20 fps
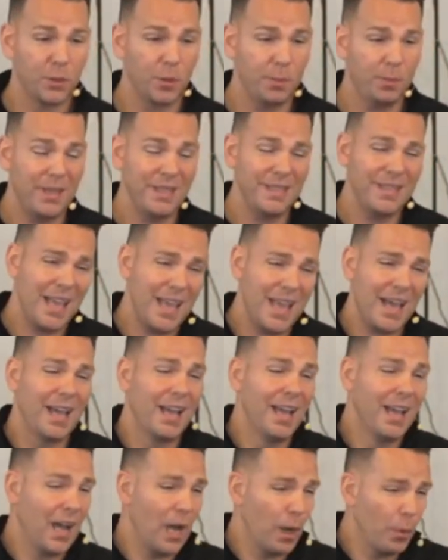admit, yeah,
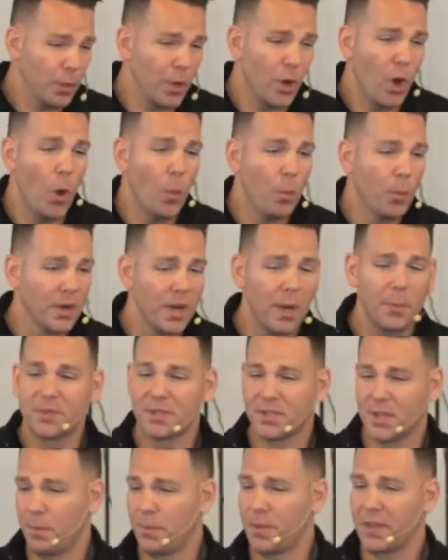I want to open up
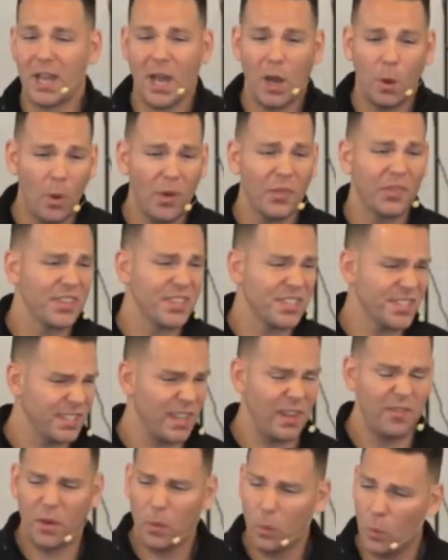something. I want the
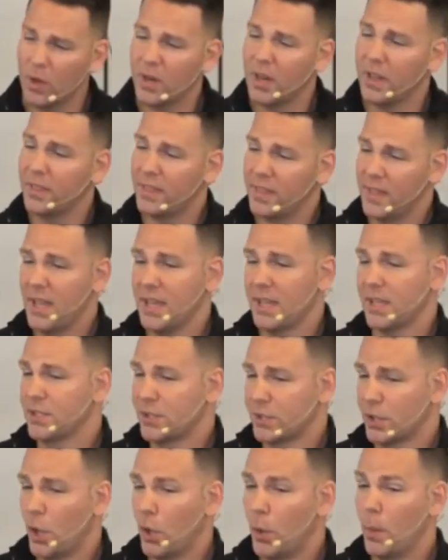stuff. I want a thing.
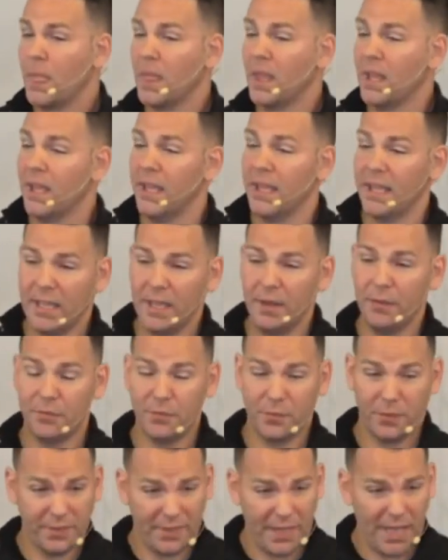So if
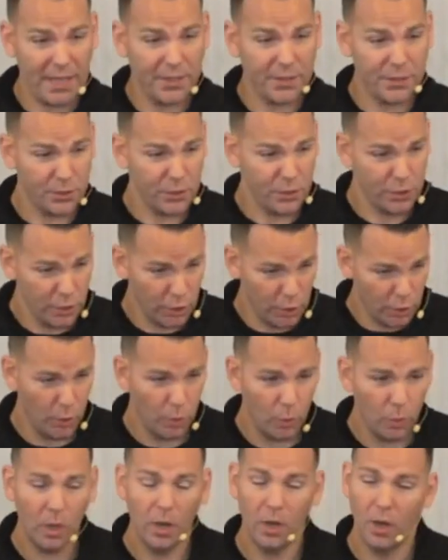that's you,